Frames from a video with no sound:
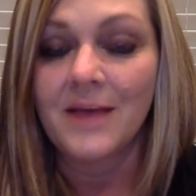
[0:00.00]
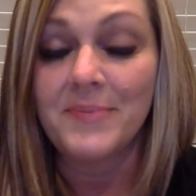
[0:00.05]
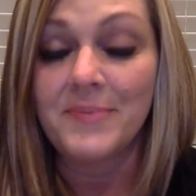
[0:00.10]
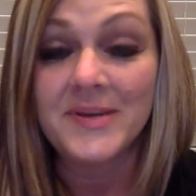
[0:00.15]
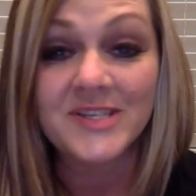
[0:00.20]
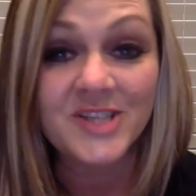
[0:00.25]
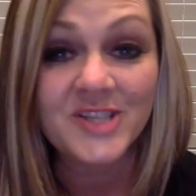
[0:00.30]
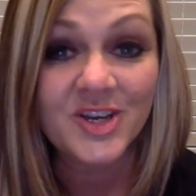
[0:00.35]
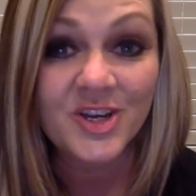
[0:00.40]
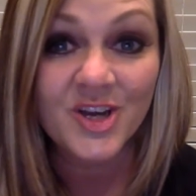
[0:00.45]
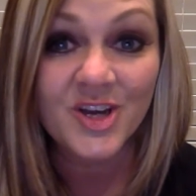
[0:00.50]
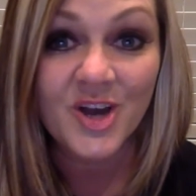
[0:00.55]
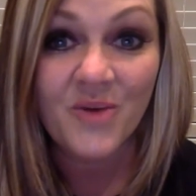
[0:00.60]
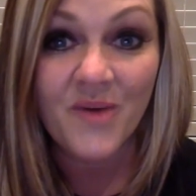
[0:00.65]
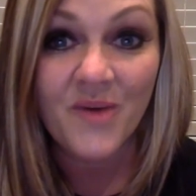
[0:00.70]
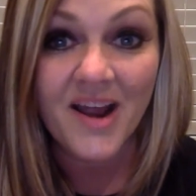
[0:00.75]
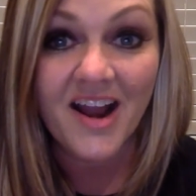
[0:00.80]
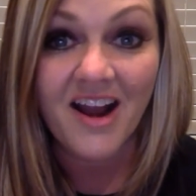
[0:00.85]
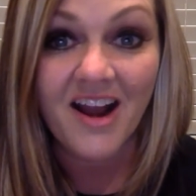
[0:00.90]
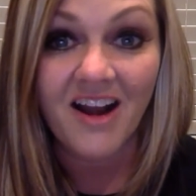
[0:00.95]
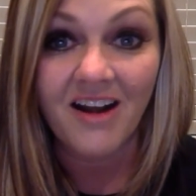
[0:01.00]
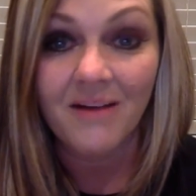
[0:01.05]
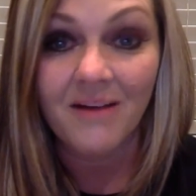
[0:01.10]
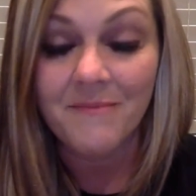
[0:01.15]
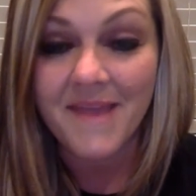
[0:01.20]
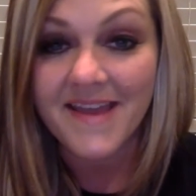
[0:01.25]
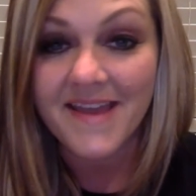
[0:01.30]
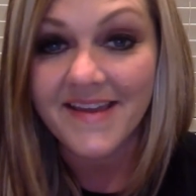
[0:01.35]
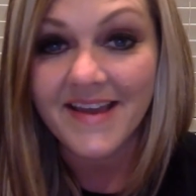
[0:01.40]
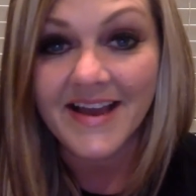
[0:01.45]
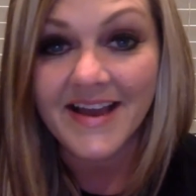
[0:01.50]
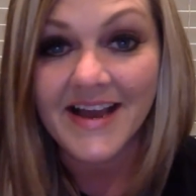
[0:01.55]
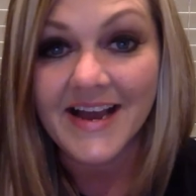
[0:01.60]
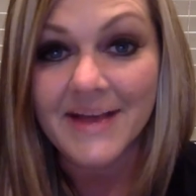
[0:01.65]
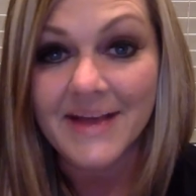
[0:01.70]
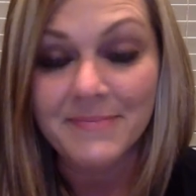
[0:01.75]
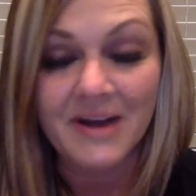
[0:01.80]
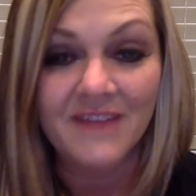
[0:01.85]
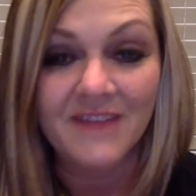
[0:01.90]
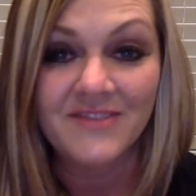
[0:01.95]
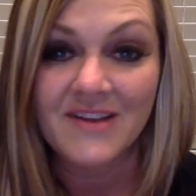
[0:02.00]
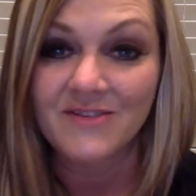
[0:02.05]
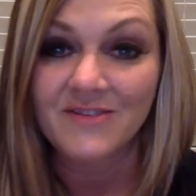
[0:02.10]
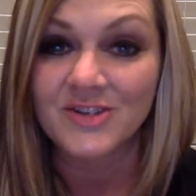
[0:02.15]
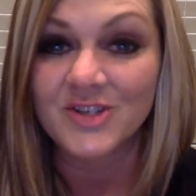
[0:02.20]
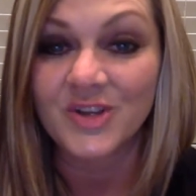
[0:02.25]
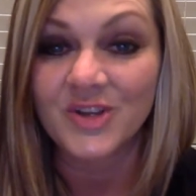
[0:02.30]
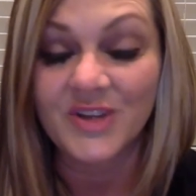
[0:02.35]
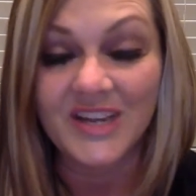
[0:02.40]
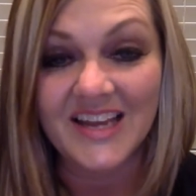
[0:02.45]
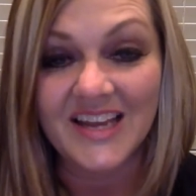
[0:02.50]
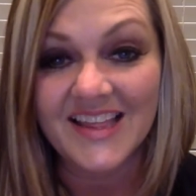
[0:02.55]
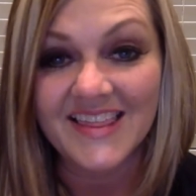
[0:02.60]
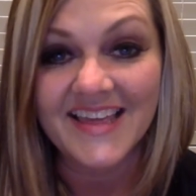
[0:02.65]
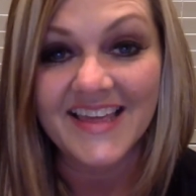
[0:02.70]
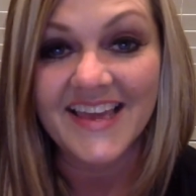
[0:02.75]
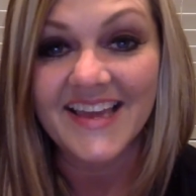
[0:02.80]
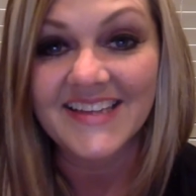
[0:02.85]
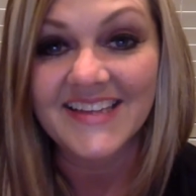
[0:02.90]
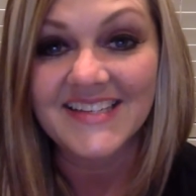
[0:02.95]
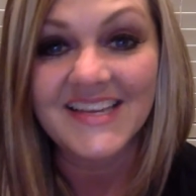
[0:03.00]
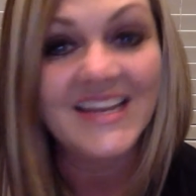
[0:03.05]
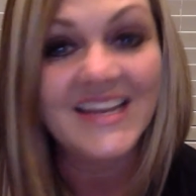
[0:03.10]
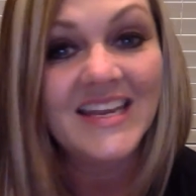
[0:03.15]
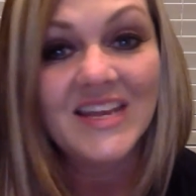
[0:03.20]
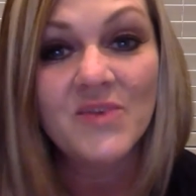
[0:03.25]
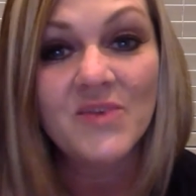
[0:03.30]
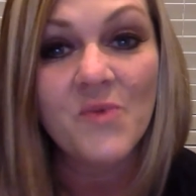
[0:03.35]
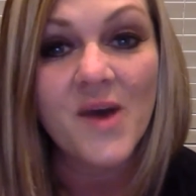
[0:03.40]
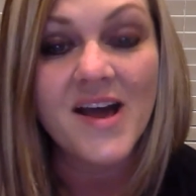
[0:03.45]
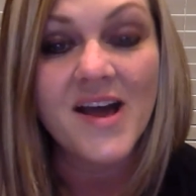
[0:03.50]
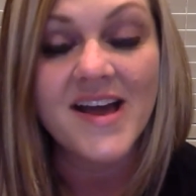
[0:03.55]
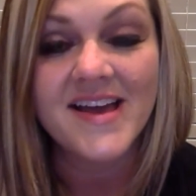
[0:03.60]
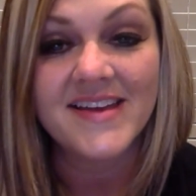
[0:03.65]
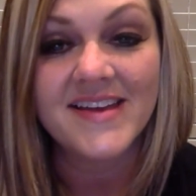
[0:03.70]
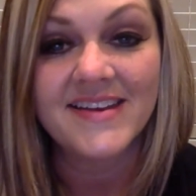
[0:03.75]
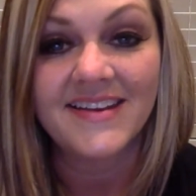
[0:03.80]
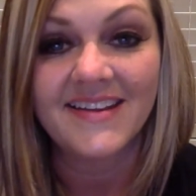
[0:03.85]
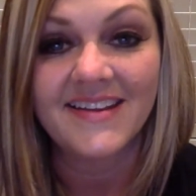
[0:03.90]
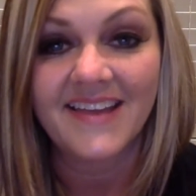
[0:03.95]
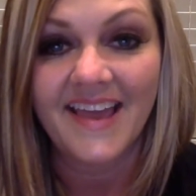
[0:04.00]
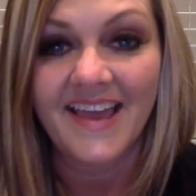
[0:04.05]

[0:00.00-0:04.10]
a piece of cookware, makeup. I've never sold anything to anyone.